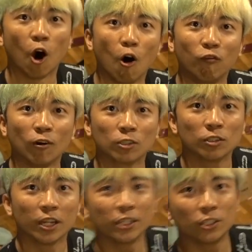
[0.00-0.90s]
all for
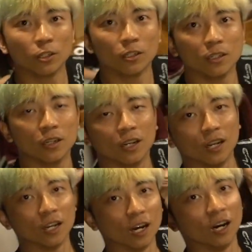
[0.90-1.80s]
today's shoot.
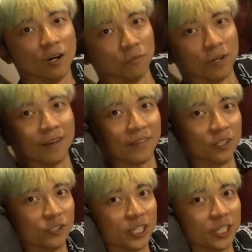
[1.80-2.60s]
Uh, we're having our